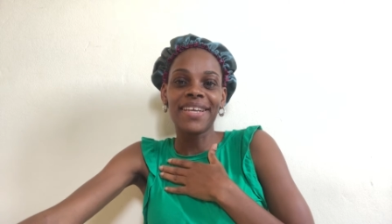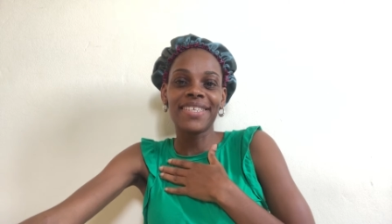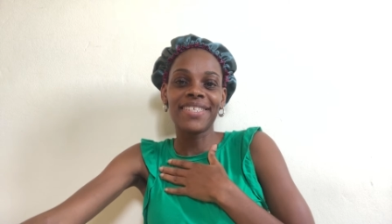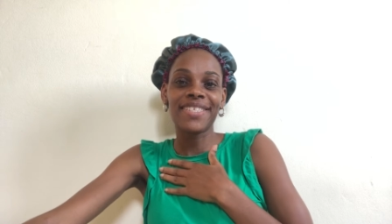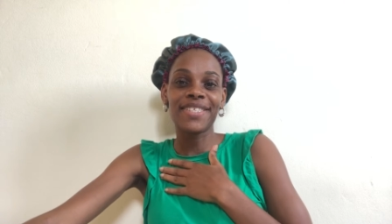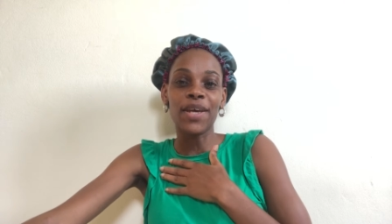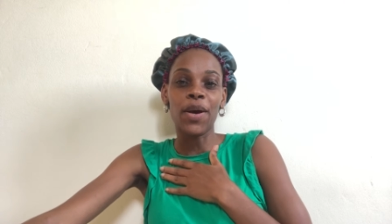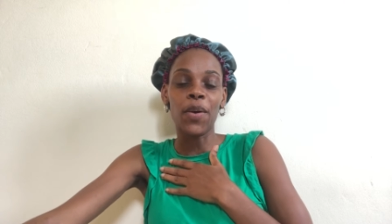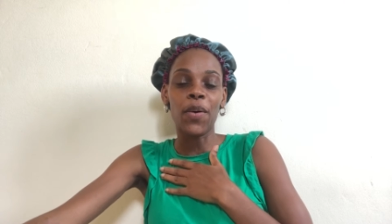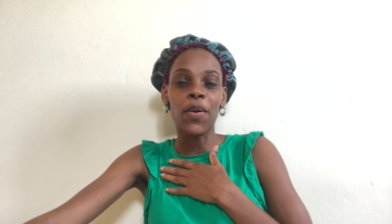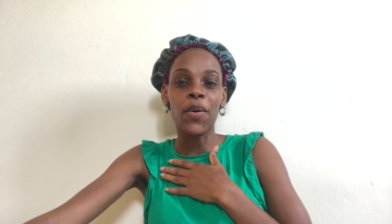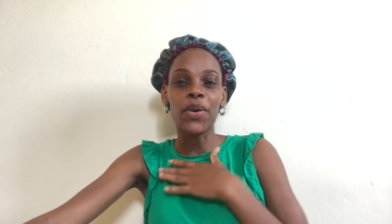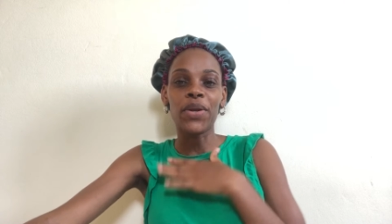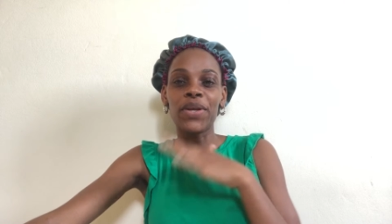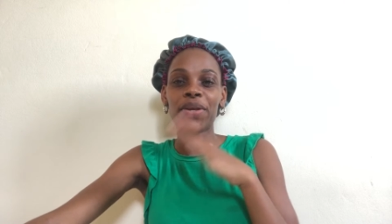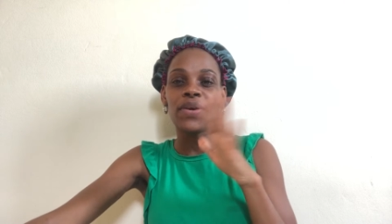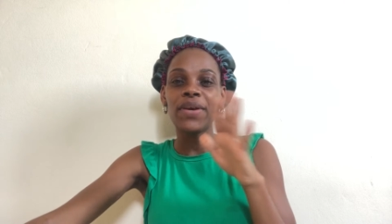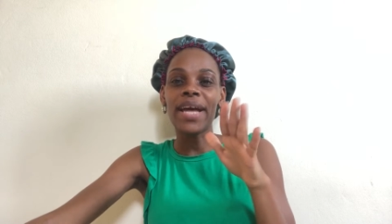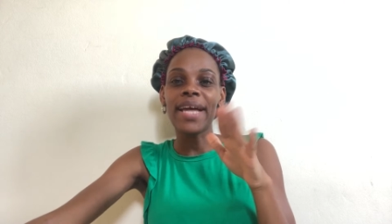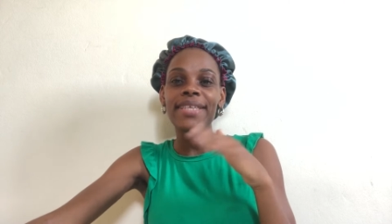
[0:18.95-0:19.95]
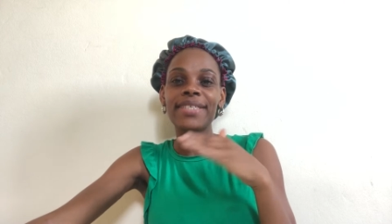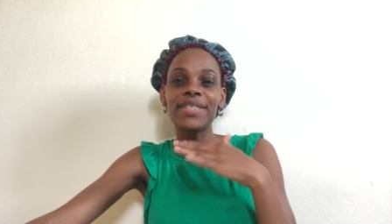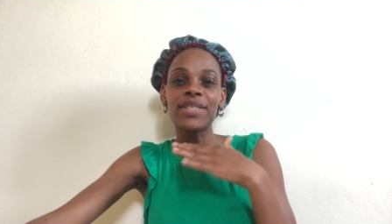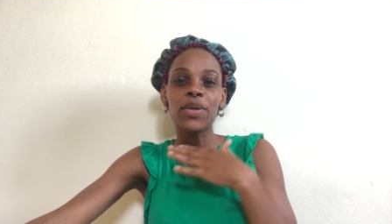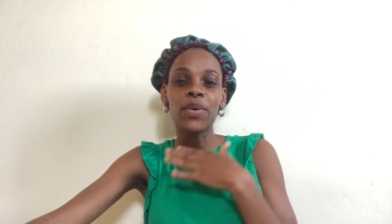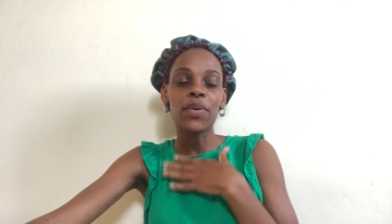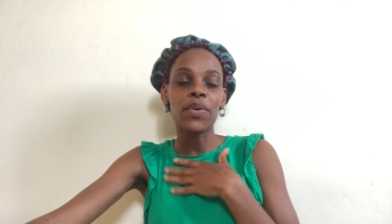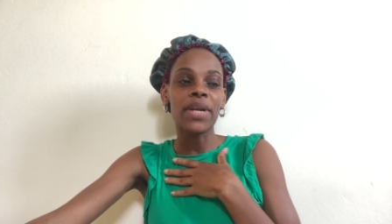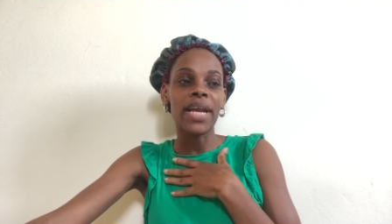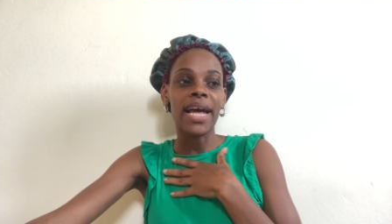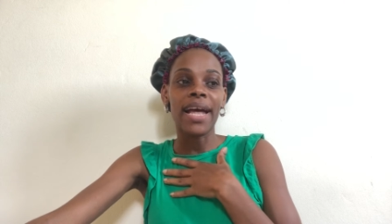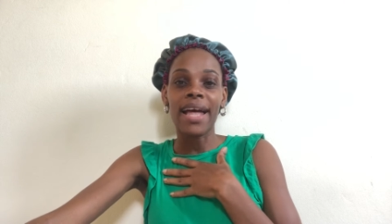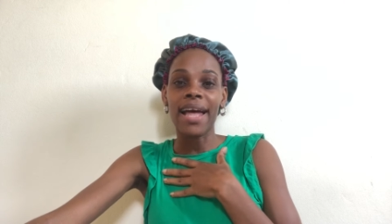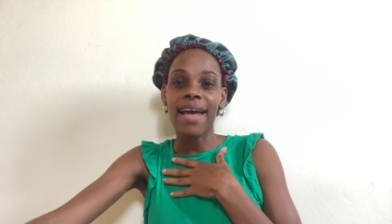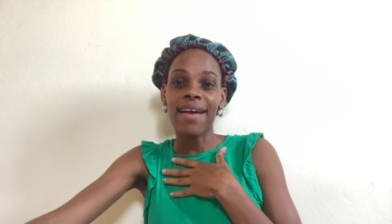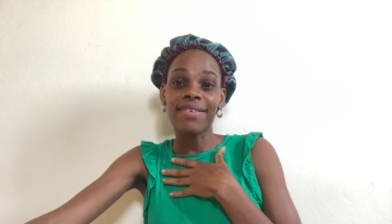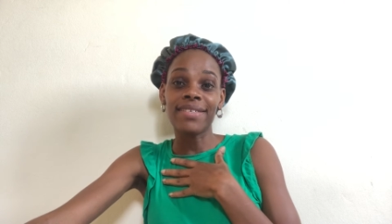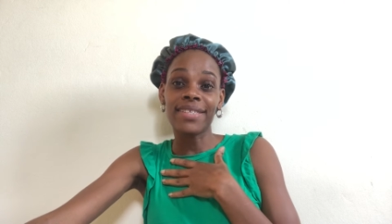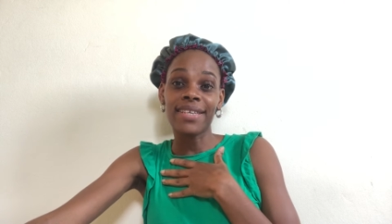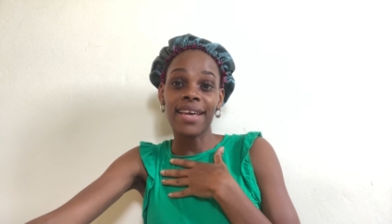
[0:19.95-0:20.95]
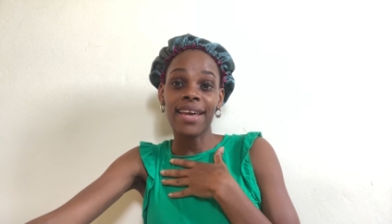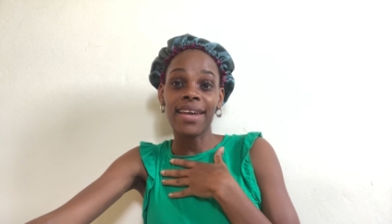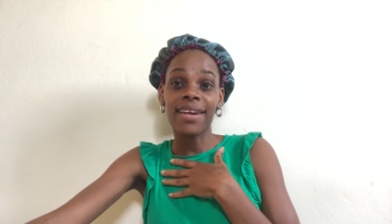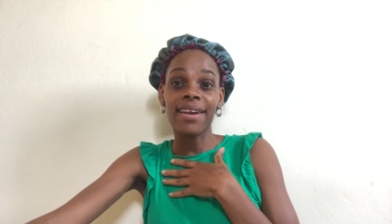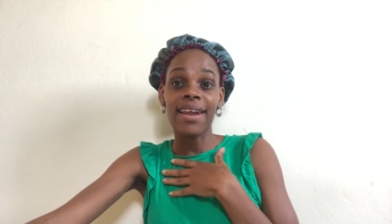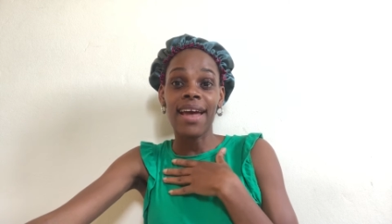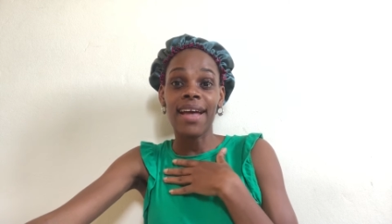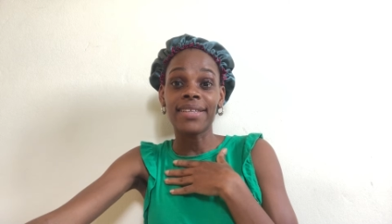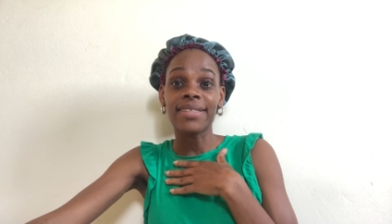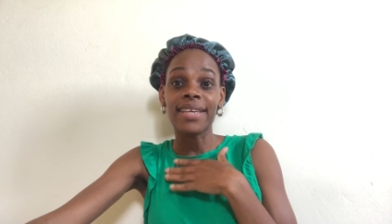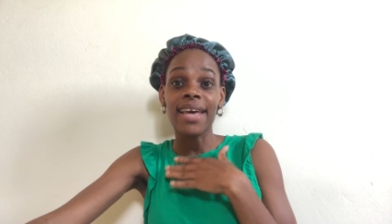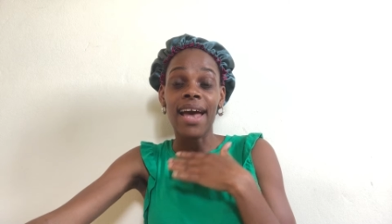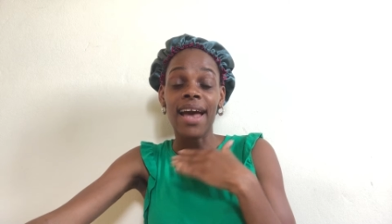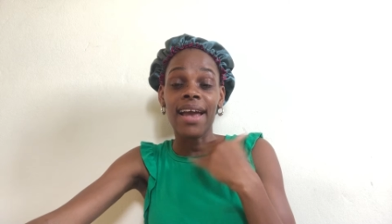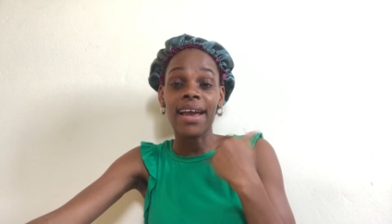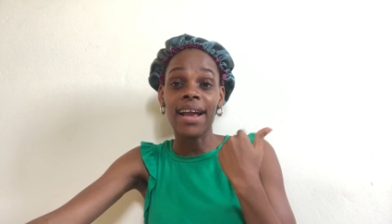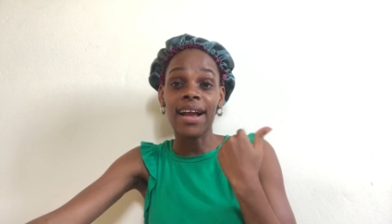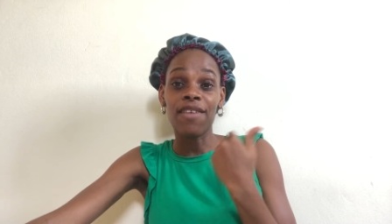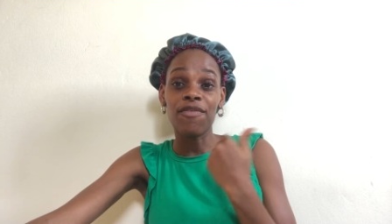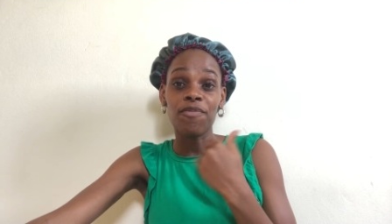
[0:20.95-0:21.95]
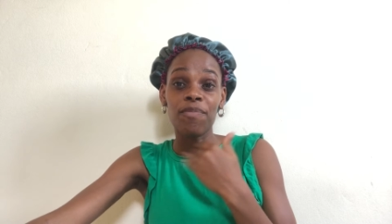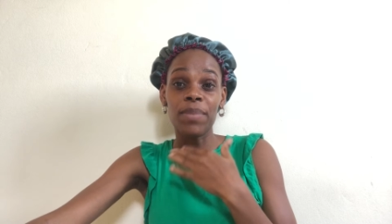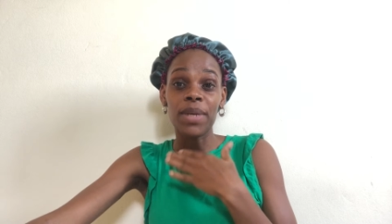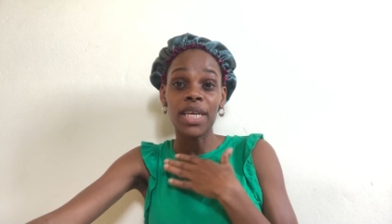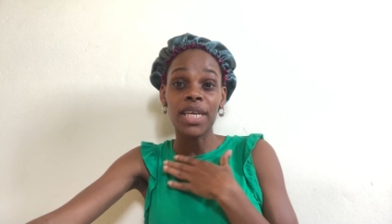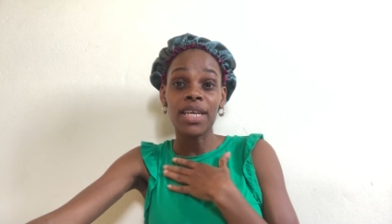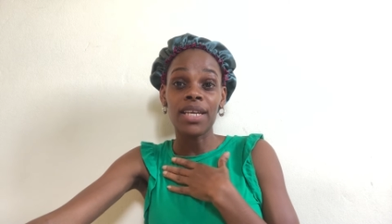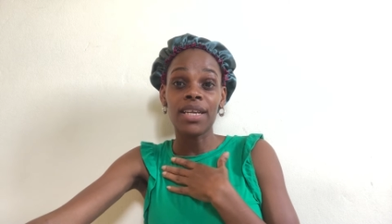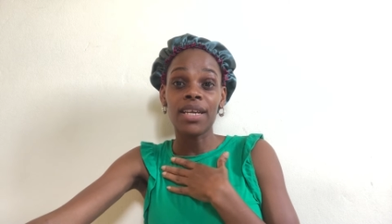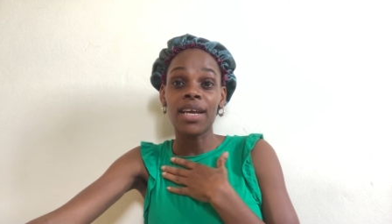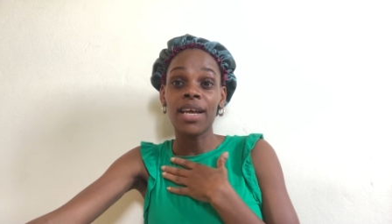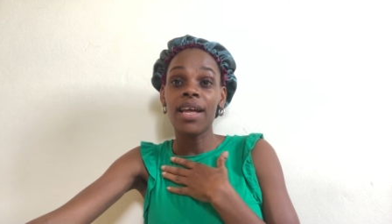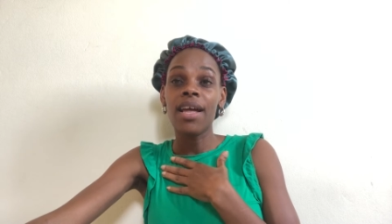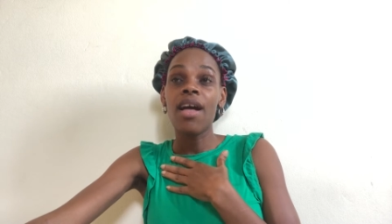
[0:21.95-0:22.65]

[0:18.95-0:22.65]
So you guys know that I said that I have been